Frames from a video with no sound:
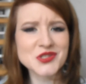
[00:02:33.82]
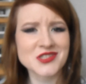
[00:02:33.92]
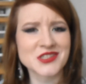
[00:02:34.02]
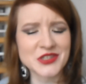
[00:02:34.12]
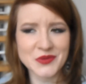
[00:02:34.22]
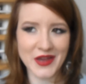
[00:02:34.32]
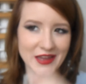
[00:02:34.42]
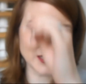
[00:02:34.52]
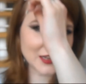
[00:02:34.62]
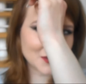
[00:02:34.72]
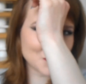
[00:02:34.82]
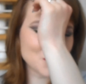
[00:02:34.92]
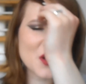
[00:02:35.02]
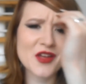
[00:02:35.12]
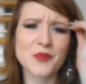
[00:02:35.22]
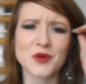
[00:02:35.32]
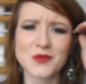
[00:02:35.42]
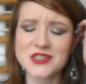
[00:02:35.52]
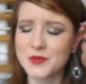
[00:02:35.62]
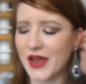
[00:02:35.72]
used to do a bath bomb
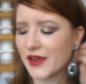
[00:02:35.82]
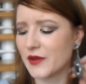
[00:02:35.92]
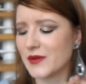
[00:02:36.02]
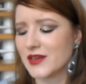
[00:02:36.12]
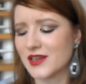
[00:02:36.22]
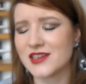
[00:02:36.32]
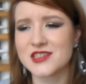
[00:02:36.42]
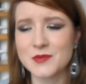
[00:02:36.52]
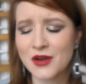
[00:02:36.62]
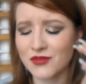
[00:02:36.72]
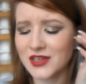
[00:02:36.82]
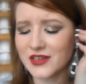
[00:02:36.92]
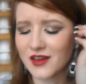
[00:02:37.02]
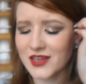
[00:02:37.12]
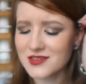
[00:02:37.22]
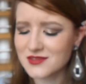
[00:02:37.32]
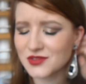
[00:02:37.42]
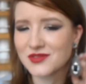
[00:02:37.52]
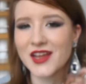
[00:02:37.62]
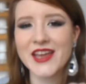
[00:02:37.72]
with tobacco in, and it smelled really nice,
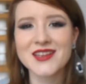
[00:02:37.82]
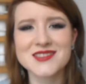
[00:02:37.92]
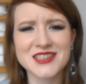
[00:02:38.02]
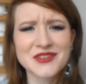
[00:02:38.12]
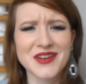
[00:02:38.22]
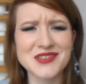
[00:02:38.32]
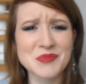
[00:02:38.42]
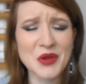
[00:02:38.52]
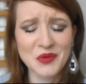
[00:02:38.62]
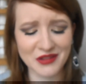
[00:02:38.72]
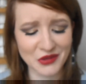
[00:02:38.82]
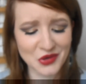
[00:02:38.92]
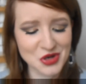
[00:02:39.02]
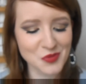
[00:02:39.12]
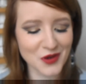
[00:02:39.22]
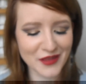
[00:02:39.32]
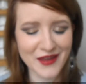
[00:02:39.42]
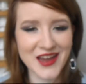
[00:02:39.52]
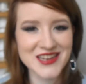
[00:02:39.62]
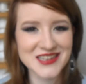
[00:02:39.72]
not like cigarette smoke or anything horrible like
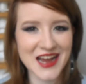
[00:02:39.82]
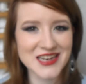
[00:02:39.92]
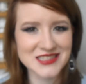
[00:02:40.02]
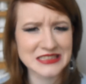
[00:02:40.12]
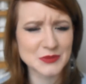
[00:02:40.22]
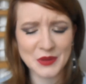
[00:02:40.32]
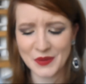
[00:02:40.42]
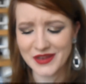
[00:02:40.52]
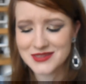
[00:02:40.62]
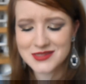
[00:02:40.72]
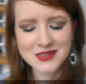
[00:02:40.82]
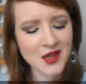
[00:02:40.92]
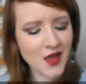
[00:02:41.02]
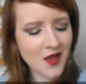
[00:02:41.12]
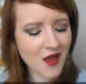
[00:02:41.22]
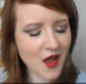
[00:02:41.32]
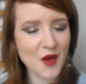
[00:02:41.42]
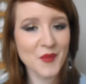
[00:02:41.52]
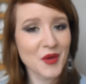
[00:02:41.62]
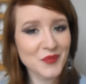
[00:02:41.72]
that. It actually smelled nice.
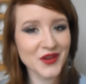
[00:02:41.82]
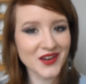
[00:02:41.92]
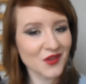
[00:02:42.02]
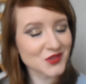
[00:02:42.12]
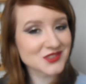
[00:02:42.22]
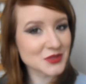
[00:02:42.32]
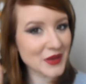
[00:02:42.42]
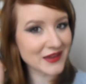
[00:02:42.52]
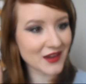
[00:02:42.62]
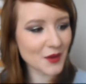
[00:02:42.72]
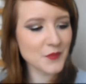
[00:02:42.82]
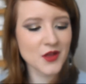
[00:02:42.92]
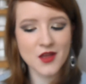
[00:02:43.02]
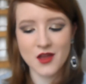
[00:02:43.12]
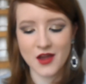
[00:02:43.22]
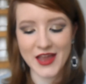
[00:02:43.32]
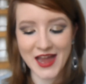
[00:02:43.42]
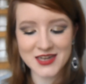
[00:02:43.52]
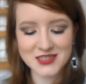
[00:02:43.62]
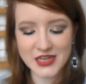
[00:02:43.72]
But on to makeup. I
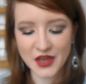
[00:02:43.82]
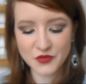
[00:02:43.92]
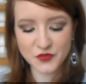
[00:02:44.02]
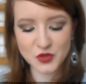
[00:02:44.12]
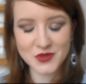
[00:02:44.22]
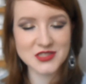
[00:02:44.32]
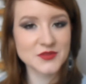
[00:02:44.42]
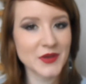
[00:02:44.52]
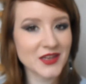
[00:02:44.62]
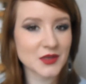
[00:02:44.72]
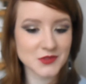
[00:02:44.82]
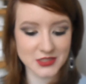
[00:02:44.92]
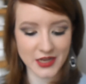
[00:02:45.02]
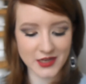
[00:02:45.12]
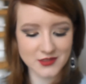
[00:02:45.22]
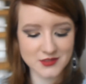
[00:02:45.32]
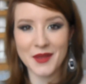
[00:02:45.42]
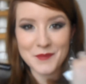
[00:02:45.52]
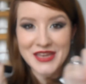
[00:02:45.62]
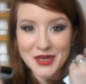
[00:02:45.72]
actually have a few bits of makeup today.
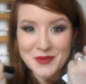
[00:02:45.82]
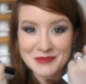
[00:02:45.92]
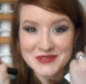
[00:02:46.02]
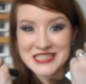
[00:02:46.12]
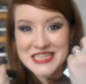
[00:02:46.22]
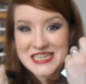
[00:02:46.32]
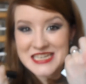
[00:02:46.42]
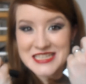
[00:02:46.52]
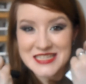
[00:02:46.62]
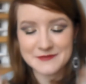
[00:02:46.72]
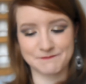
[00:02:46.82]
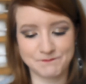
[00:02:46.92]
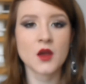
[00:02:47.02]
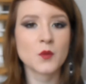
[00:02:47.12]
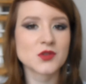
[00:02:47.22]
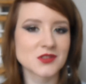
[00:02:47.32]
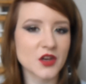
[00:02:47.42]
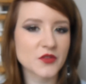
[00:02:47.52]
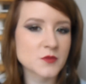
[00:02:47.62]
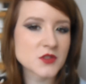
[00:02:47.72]
Makeup empties! We'll
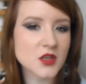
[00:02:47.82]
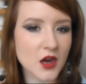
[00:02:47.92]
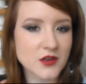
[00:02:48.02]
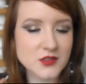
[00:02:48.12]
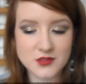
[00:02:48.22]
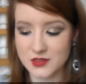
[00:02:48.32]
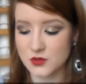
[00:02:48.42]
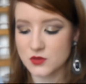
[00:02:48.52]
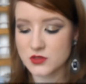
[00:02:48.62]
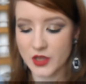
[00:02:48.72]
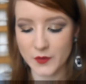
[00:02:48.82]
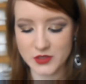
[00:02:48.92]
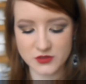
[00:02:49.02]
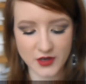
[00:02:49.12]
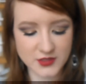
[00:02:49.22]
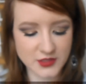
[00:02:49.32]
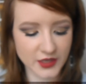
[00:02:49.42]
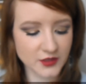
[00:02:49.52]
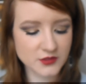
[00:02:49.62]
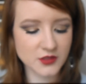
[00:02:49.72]
start off the mascaras because they're not so
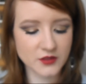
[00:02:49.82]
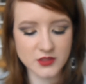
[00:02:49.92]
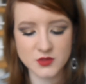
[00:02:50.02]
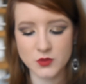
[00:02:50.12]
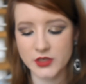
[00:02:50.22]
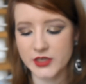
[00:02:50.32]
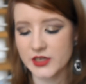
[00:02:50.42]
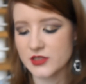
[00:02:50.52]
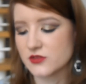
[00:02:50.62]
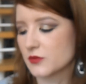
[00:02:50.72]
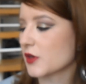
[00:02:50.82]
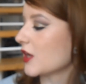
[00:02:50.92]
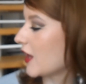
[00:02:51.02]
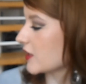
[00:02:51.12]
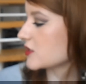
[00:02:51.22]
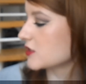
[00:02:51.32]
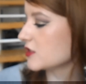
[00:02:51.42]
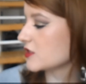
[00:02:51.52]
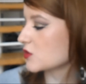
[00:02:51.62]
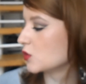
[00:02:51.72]
interesting. So this one here is from Collection.
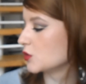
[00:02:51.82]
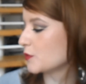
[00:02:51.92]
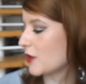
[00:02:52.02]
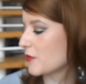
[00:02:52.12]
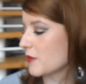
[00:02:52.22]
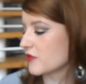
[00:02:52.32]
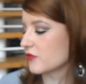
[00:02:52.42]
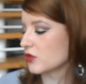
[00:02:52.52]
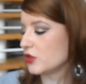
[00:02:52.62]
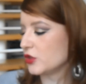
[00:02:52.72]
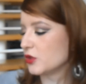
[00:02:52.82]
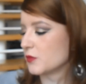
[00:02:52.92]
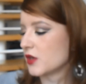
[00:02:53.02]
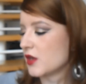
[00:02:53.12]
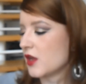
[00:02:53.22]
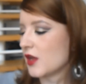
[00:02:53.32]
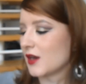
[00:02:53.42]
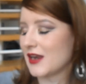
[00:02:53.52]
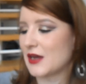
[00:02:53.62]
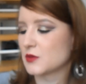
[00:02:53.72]
It's called Pump Up the Volume
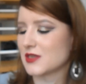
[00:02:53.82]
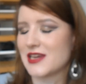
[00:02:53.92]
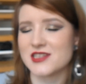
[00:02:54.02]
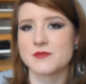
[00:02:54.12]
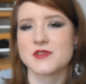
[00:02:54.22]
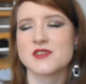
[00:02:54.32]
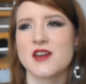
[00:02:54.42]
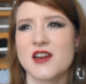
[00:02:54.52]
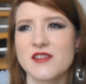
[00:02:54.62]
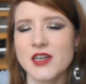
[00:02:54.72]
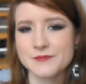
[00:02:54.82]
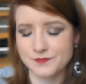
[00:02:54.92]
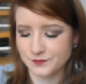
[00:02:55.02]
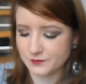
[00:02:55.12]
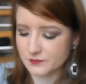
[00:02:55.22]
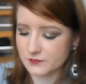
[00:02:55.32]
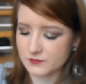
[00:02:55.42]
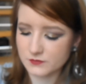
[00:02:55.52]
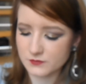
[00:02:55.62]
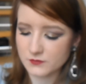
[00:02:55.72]
Loud Lash Mascara.
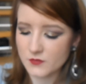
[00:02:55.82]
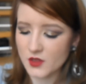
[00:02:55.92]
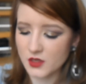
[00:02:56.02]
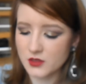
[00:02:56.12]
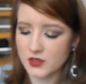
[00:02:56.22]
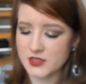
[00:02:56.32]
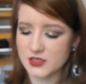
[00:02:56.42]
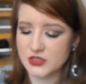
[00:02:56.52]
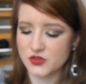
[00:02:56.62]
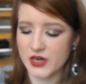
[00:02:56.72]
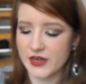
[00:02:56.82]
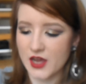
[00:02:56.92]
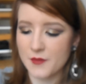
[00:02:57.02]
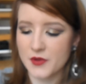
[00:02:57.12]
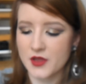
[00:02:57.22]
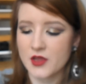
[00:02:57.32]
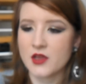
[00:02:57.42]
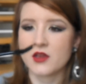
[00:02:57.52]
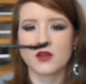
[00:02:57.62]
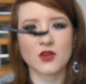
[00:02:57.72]
Nicely dried up.
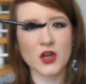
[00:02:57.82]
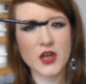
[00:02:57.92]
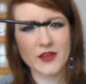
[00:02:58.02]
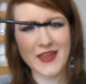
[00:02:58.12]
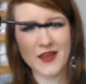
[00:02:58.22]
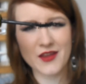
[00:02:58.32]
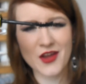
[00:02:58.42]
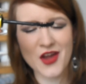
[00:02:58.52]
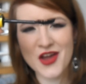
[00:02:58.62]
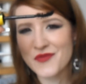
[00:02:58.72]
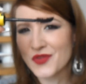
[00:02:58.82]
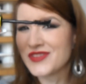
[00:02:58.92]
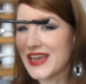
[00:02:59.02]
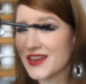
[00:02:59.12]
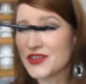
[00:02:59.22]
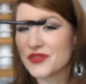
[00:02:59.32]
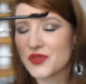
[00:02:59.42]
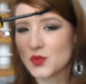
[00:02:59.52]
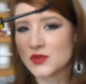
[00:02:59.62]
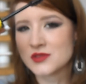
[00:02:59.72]
Got a curve on the end of
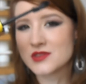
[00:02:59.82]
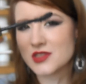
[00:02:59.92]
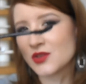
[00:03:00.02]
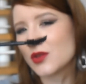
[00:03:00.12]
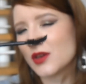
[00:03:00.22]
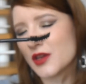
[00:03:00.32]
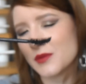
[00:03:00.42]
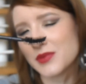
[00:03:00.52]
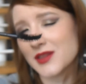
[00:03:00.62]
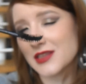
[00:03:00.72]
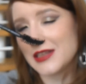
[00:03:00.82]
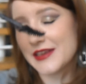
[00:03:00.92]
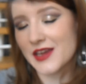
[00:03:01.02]
the wand, so not a completely